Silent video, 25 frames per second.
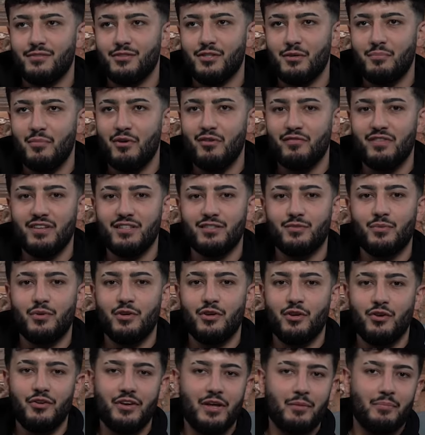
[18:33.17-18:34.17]
to move into a
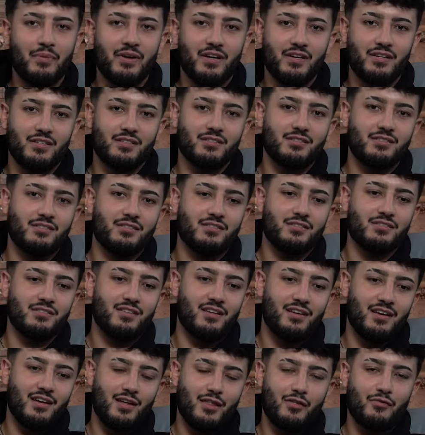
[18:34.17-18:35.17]
unit, because
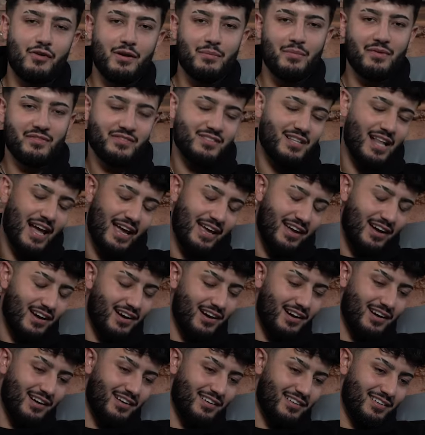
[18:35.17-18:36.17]
three months
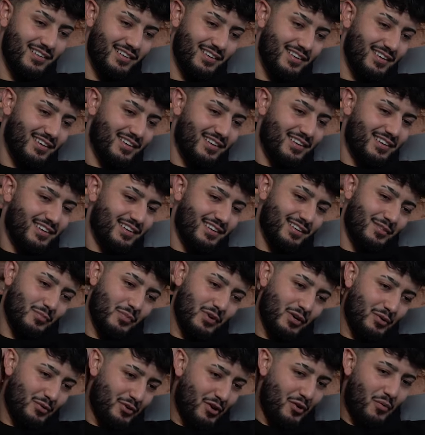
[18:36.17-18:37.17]
later,
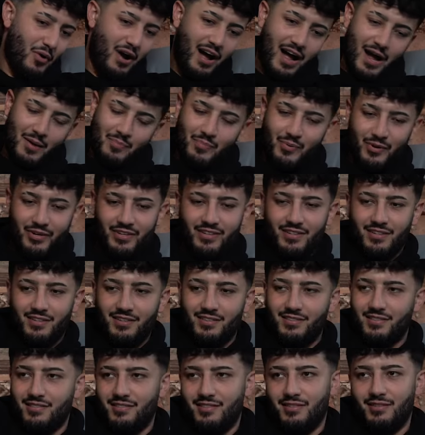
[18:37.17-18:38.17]
we all know what
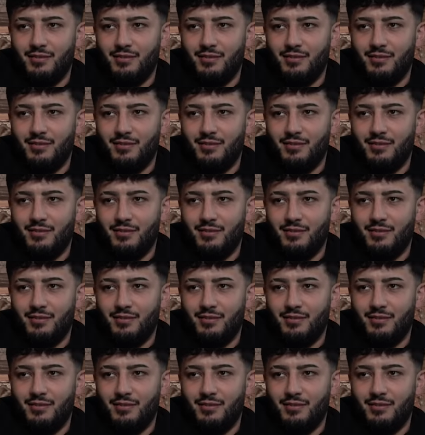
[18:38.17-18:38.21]
happened.